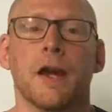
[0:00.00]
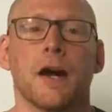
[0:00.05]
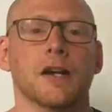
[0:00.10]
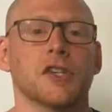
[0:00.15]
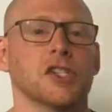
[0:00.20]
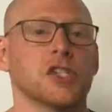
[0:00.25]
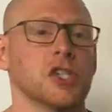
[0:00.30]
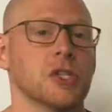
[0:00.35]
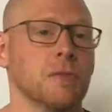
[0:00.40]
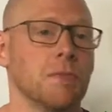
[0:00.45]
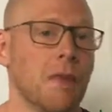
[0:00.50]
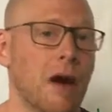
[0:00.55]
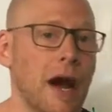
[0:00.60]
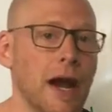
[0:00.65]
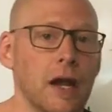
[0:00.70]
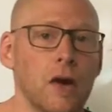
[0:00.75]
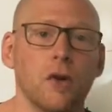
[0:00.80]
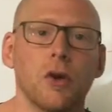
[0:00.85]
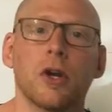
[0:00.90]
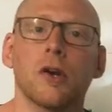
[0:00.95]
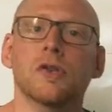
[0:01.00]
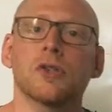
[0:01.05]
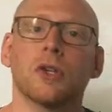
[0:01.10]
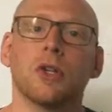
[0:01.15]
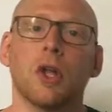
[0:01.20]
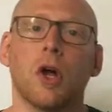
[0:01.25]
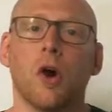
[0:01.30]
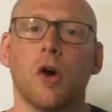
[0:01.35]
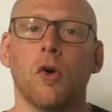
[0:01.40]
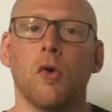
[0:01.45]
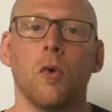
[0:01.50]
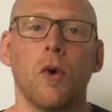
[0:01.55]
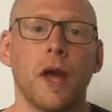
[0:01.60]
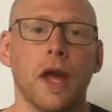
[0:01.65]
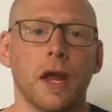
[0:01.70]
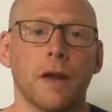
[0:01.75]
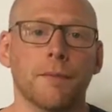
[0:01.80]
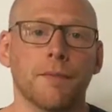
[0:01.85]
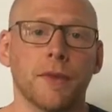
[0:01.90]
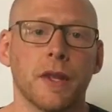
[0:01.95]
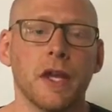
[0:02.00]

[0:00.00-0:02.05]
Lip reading: A smile goes a long way.